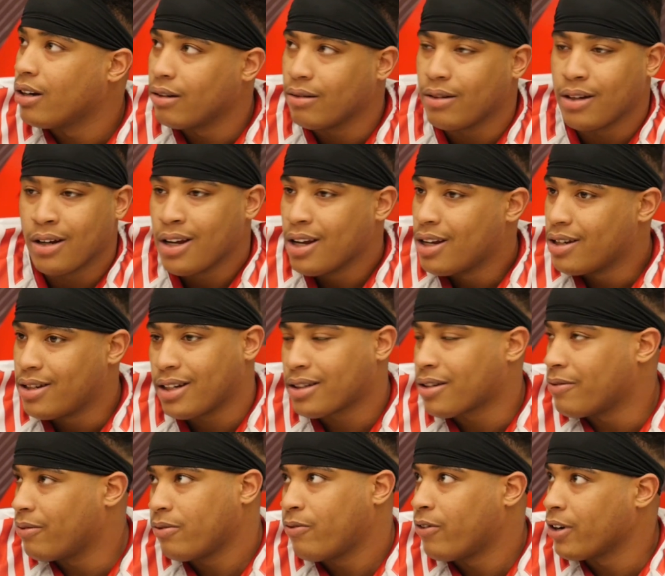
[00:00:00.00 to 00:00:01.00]
and
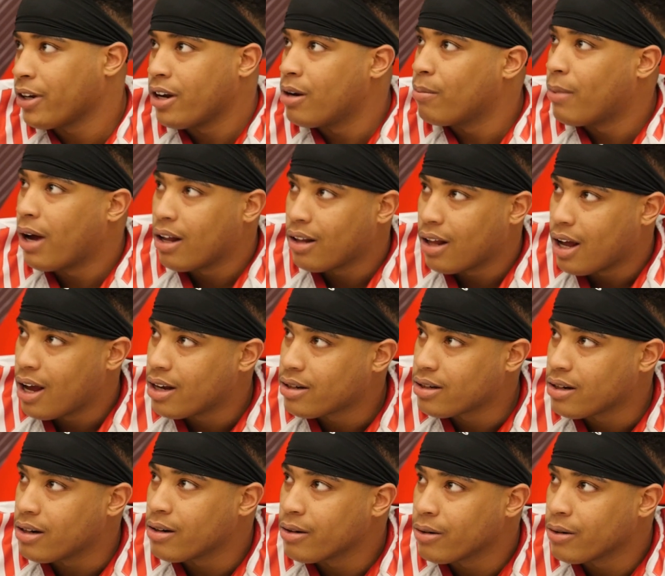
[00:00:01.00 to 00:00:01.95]
just forget about last year.